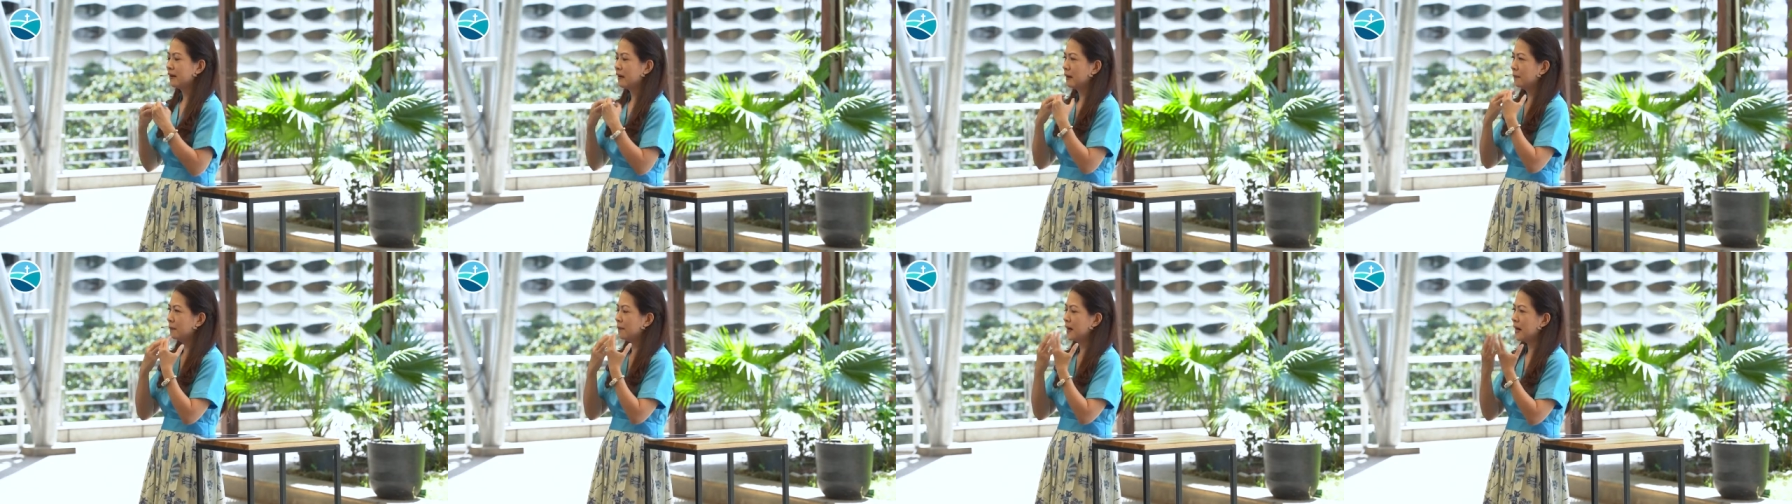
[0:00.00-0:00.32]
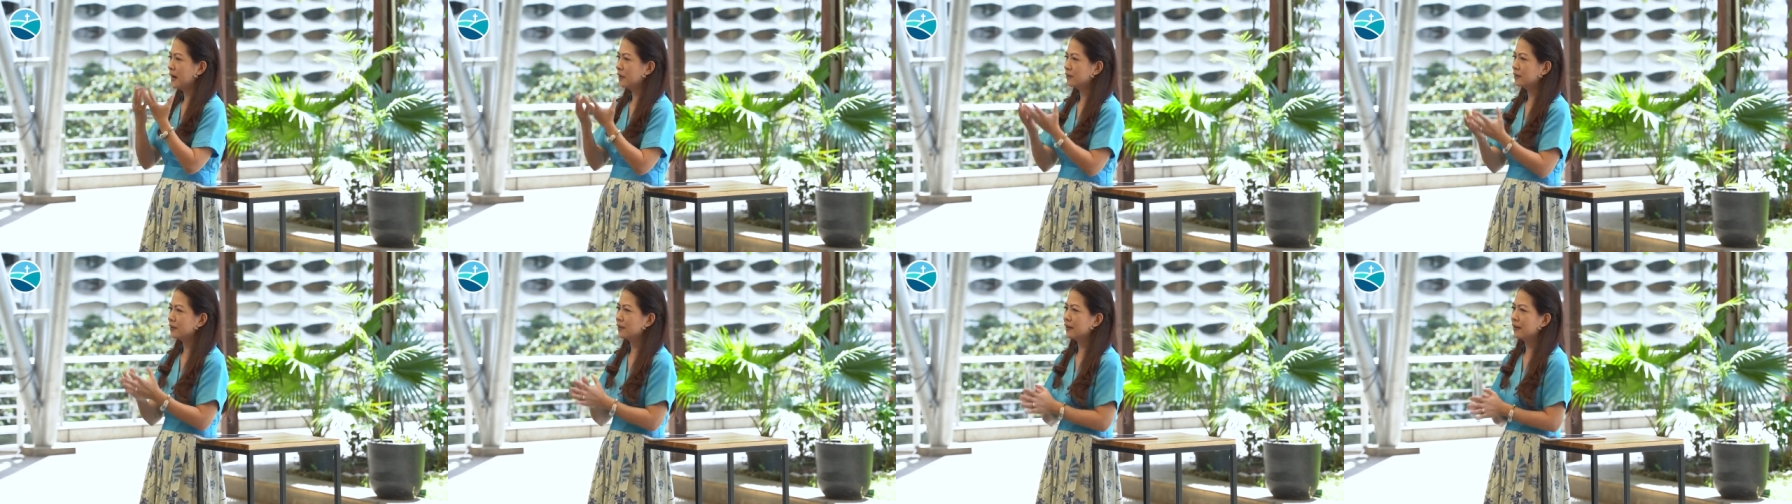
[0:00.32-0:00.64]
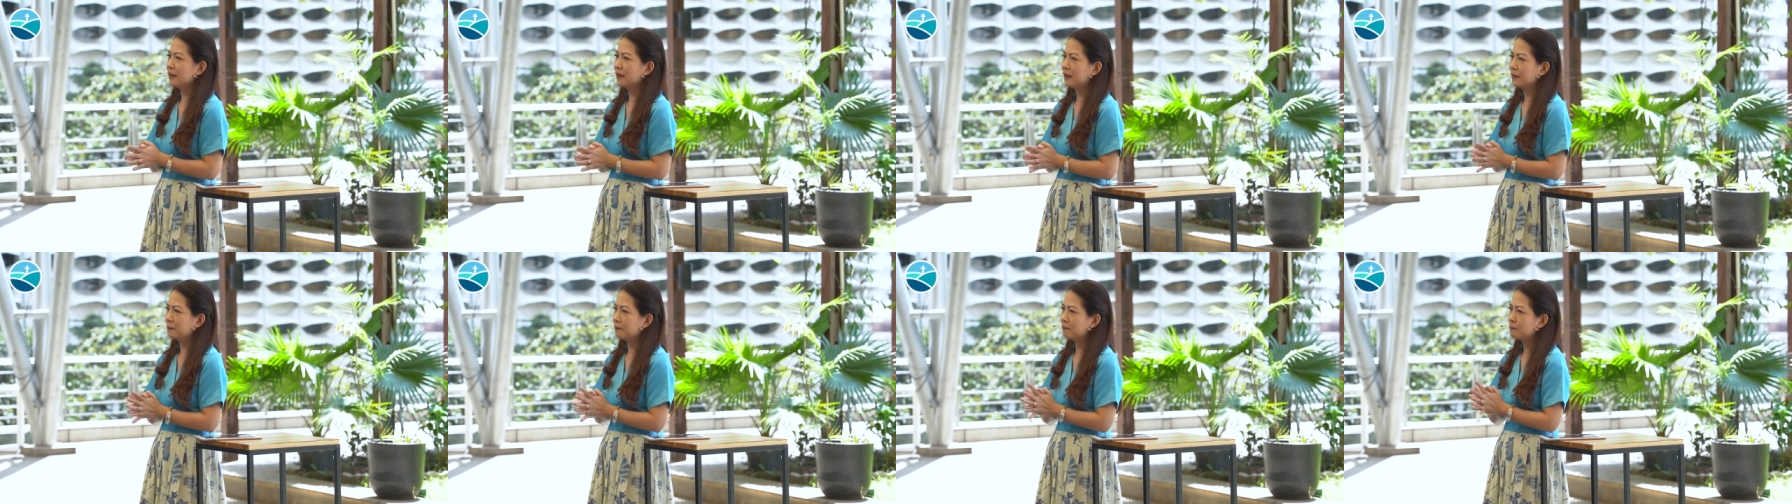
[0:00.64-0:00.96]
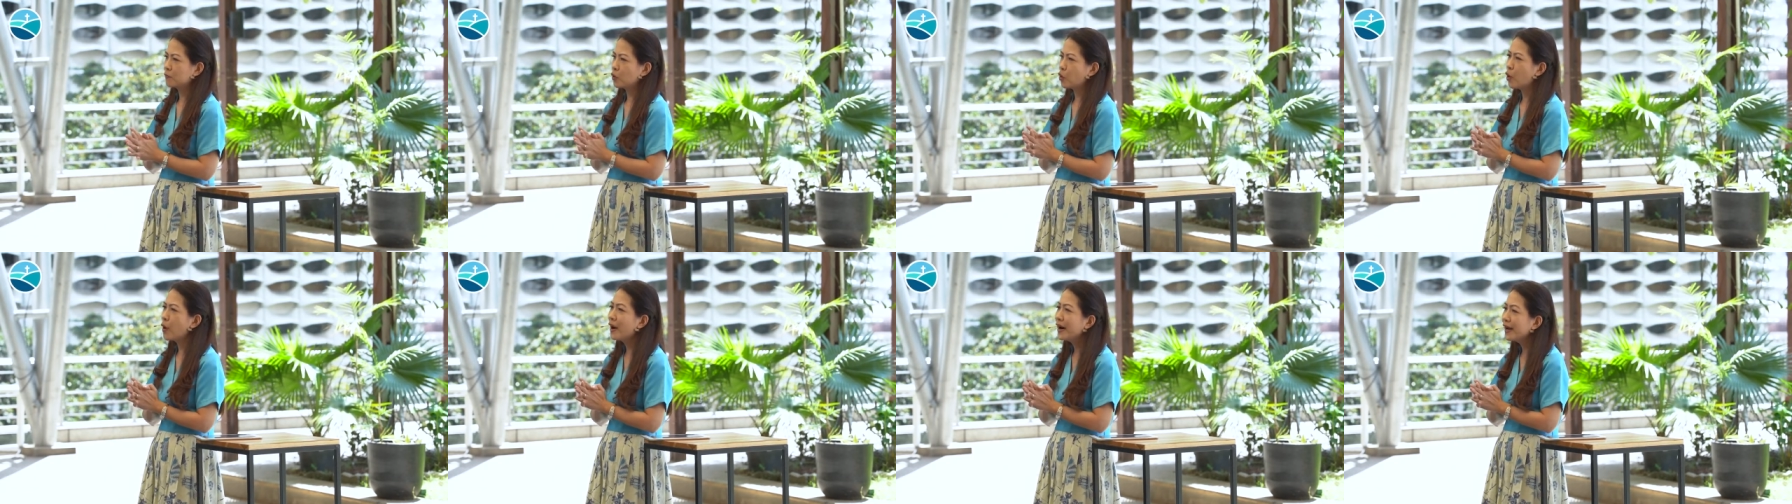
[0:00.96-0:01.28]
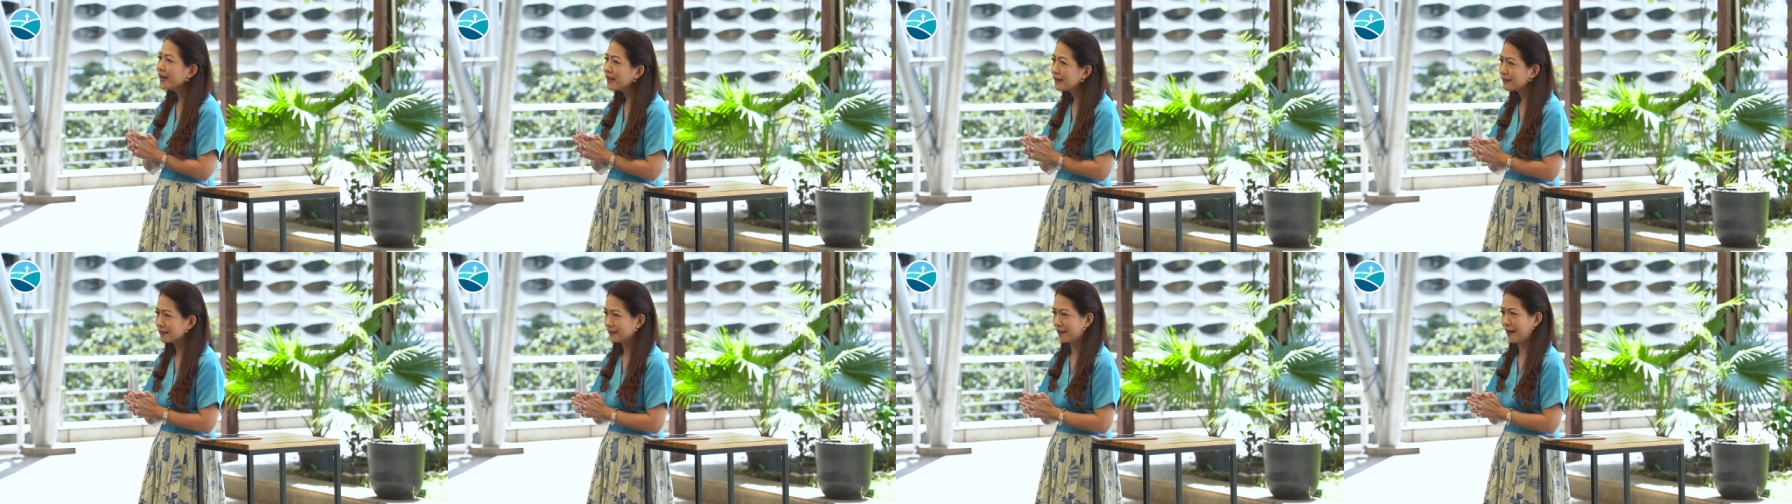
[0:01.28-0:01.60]
about um,
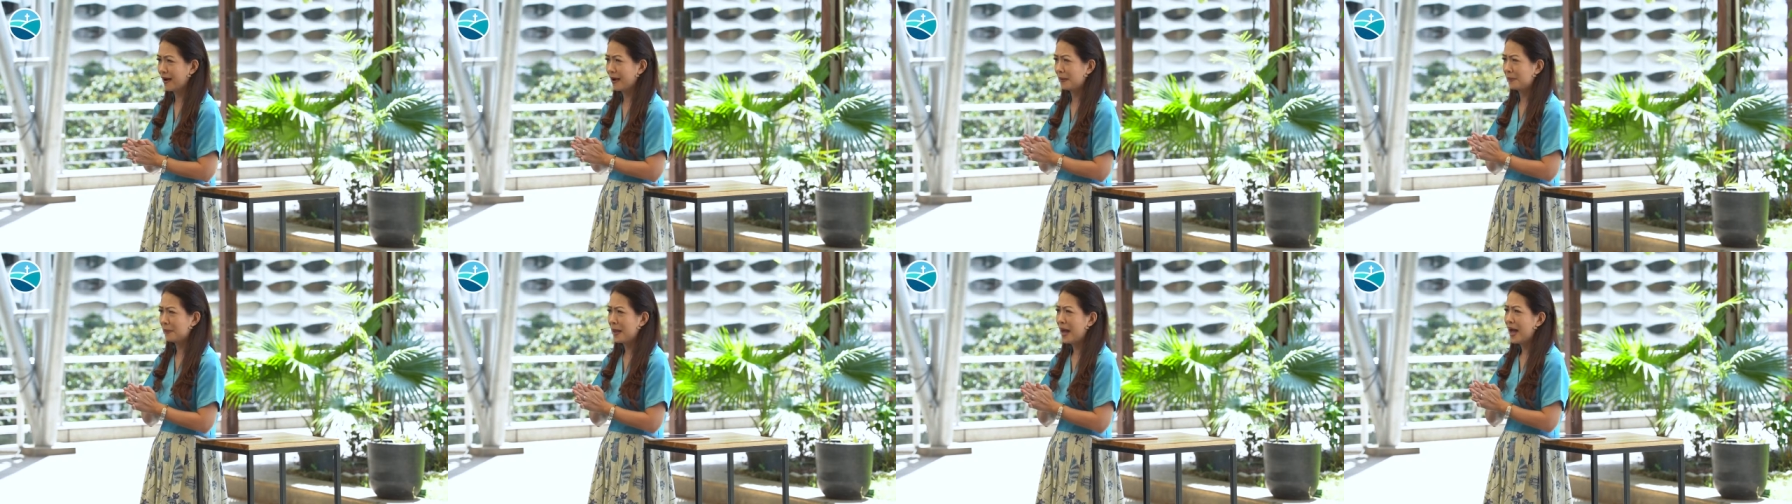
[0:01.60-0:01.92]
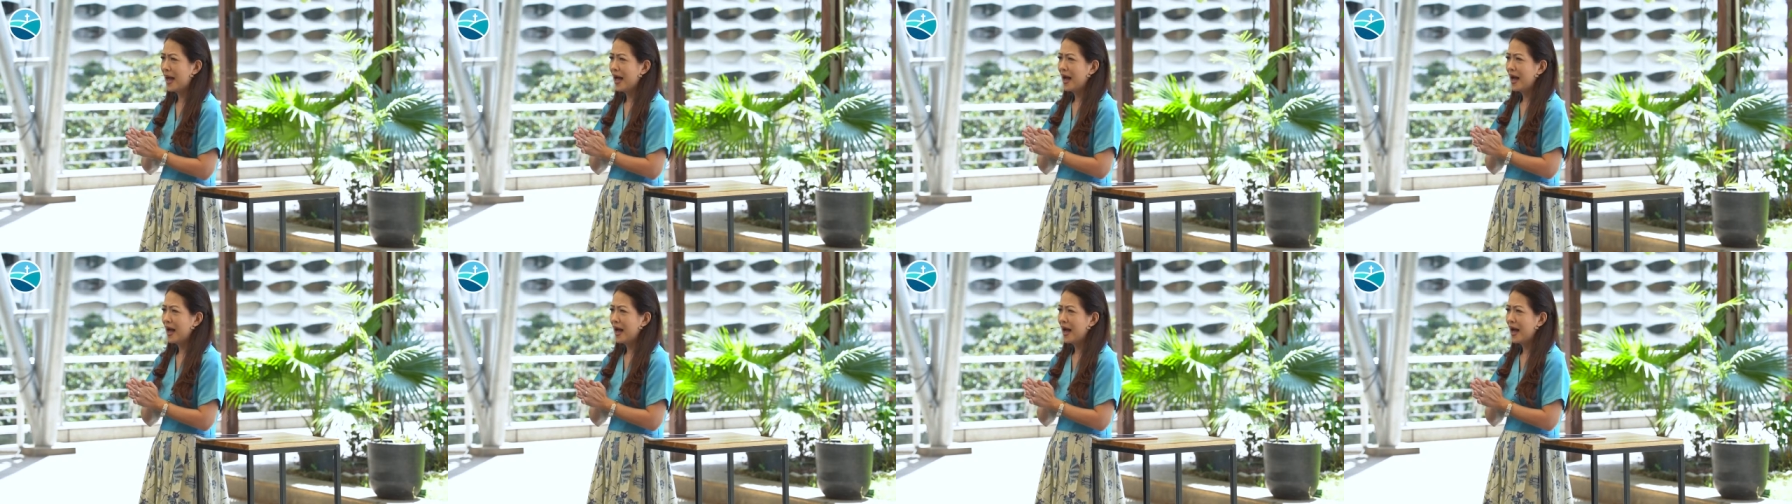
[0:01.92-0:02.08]
quiet time,